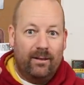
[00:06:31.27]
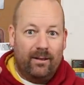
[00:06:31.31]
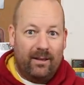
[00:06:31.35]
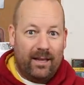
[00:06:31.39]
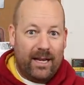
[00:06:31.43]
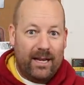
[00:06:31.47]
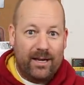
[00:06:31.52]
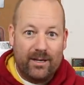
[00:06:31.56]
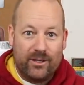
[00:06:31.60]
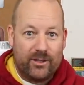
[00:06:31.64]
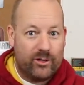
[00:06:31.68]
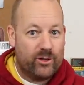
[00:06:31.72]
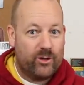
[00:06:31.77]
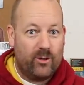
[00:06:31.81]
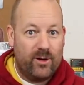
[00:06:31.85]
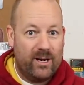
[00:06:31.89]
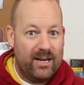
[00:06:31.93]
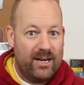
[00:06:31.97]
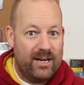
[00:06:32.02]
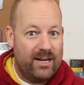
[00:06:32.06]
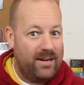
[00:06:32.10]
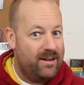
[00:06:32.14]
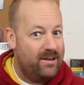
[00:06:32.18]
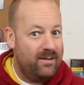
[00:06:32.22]
latest
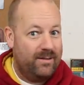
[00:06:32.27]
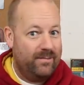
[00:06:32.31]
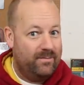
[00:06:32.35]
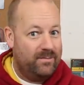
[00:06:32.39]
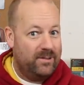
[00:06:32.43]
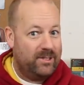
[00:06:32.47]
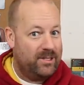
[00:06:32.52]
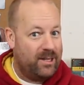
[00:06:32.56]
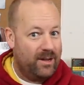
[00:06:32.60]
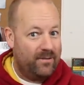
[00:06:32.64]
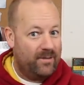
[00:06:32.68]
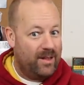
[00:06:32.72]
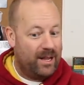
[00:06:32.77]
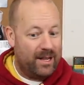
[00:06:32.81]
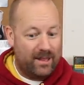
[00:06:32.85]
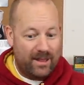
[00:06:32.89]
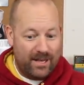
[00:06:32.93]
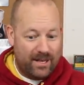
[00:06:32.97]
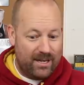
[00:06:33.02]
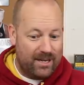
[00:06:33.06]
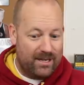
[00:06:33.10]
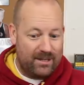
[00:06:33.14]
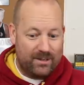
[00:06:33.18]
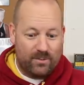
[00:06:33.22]
trending stuff like
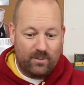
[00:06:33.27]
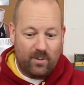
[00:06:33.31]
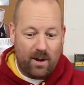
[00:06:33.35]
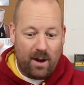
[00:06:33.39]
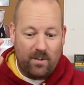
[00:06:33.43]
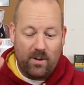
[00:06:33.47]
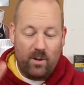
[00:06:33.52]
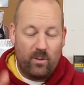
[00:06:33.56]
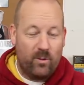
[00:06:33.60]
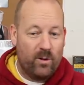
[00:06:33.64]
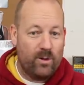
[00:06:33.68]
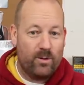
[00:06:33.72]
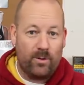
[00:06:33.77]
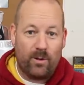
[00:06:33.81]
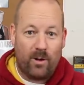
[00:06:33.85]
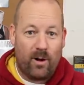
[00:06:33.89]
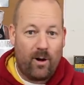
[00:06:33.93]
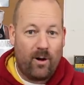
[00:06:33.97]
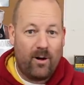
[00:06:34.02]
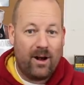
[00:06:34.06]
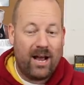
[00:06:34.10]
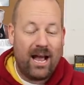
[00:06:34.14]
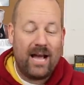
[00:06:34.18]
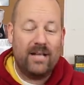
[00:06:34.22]
this. Where I mean, we're doing
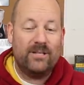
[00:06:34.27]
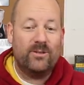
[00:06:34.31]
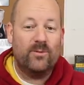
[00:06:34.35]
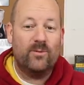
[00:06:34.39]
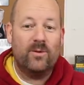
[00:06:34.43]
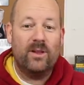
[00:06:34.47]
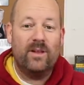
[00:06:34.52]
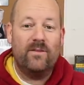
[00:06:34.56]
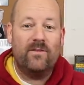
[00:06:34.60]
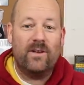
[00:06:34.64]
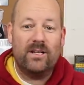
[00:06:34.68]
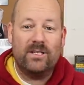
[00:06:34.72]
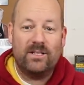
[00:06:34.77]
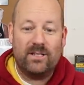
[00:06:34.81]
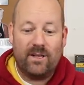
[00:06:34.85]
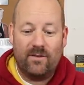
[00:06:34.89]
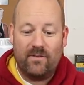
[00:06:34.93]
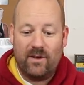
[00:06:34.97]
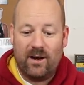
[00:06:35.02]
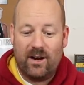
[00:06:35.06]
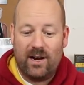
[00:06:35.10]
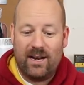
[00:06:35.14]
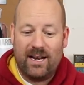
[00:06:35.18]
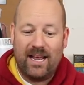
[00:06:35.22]
all kinds of really fun
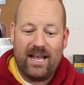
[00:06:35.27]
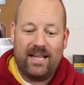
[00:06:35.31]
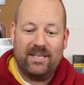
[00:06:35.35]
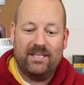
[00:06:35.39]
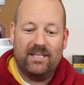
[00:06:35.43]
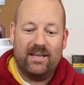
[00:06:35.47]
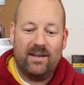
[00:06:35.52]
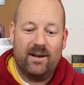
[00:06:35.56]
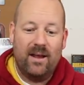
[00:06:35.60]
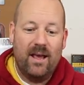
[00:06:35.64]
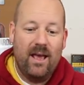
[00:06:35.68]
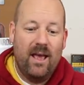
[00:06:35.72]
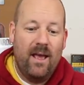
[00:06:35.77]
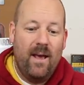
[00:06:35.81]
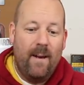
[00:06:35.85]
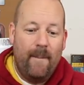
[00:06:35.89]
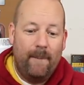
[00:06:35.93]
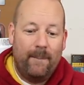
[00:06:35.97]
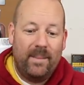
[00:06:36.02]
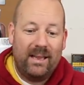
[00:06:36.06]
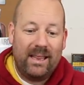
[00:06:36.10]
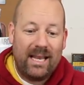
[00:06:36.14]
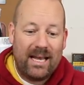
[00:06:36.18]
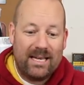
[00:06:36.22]
stuff here at Dad's Den.
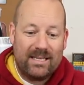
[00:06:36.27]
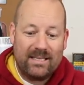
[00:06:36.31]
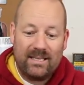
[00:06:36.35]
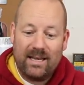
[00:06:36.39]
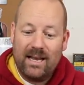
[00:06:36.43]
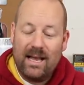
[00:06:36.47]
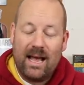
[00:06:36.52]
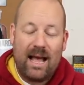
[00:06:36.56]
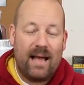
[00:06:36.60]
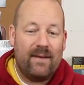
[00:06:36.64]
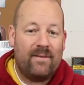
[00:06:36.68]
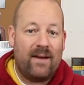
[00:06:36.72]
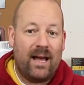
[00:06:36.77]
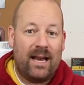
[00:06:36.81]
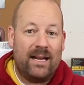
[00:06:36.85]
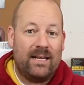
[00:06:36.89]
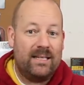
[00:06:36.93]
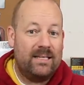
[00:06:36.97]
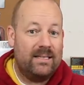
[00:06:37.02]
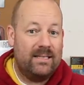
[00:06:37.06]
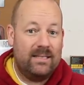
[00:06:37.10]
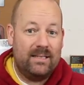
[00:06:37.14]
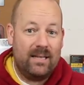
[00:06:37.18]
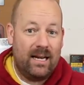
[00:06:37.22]
Plus, I've got
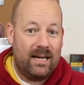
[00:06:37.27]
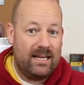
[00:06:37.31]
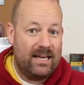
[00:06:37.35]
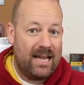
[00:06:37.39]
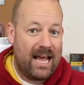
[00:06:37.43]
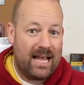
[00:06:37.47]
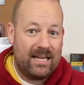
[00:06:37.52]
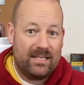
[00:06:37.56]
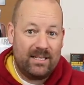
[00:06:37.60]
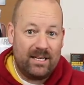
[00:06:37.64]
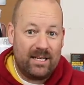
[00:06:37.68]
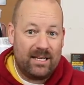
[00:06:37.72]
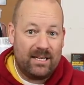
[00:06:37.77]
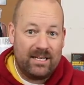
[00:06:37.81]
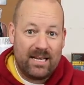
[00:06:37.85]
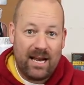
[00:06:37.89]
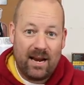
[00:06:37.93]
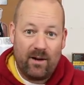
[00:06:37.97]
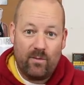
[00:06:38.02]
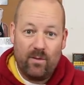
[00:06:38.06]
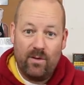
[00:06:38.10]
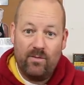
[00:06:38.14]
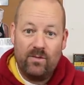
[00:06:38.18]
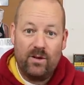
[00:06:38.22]
a Dad's Den
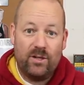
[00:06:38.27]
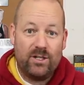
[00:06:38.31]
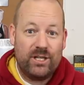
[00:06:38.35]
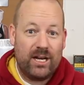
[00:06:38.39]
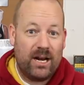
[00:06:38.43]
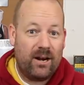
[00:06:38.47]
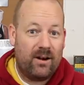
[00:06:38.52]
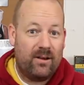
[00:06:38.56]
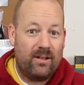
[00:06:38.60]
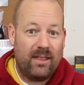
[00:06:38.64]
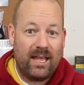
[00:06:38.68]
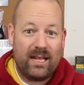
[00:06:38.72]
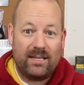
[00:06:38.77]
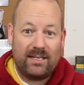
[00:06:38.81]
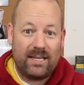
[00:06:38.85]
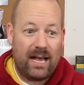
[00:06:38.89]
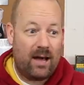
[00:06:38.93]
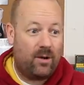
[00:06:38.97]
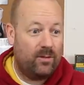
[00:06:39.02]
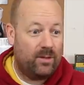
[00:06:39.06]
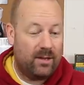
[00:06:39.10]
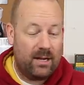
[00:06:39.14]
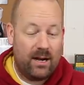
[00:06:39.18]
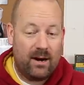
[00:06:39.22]
tech review channel that's
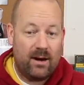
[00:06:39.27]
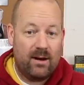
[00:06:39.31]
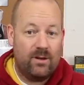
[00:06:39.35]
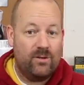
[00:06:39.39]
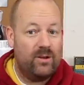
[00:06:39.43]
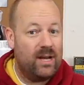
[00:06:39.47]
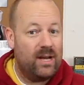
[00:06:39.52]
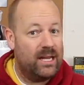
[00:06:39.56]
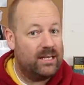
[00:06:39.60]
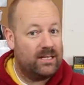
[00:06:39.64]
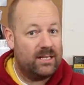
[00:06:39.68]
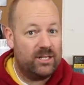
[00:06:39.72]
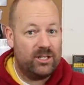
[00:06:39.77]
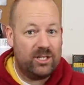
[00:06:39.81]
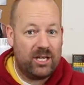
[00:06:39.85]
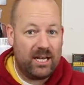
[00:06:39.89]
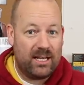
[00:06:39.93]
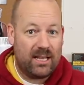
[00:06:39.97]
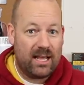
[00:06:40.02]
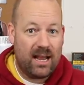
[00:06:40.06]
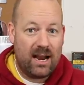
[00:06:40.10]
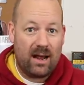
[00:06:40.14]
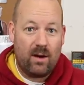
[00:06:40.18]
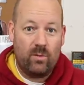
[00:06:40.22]
out there. You guys can
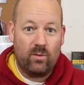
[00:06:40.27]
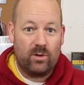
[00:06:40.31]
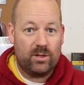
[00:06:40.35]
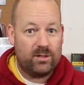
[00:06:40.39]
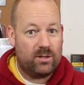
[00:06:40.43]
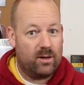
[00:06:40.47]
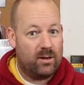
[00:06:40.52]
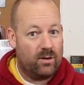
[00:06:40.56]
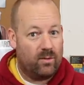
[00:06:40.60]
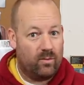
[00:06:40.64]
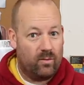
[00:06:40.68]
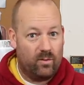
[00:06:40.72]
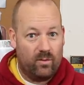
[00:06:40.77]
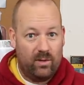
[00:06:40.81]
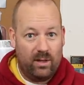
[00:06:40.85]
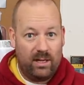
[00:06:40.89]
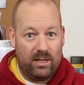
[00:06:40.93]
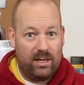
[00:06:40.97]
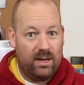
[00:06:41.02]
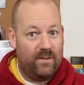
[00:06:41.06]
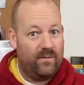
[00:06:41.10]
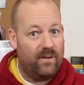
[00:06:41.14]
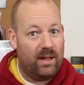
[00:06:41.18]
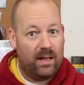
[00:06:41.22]
check that out. We're starting to
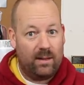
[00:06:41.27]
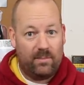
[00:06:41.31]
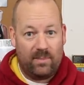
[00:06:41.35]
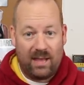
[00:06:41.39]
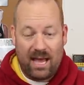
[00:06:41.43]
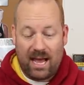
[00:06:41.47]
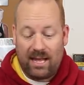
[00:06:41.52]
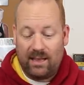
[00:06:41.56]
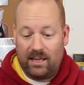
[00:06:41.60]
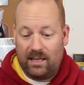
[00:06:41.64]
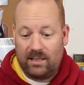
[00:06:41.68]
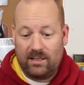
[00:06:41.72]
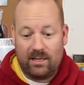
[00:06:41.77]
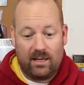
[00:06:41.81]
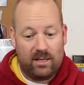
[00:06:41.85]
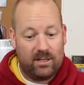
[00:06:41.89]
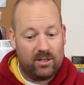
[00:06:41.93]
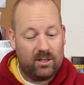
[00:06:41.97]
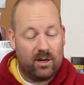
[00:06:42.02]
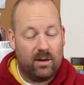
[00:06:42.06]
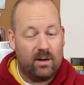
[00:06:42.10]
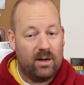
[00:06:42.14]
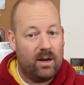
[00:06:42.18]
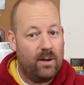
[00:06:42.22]
really develop that. That's going to
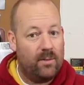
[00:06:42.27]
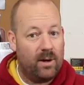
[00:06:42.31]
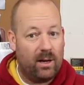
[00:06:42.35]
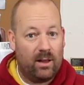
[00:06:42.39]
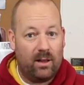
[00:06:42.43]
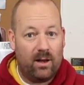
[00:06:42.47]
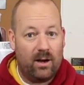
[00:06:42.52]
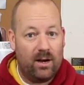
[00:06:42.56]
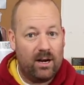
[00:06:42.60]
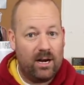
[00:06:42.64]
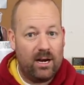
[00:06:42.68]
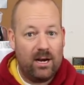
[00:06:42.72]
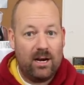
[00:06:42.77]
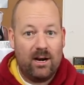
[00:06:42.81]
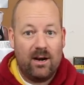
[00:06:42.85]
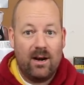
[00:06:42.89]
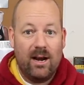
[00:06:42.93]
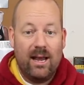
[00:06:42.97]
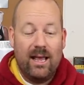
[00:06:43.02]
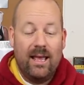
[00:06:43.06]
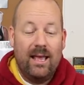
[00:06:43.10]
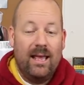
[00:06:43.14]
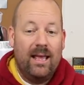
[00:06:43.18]
start coming along here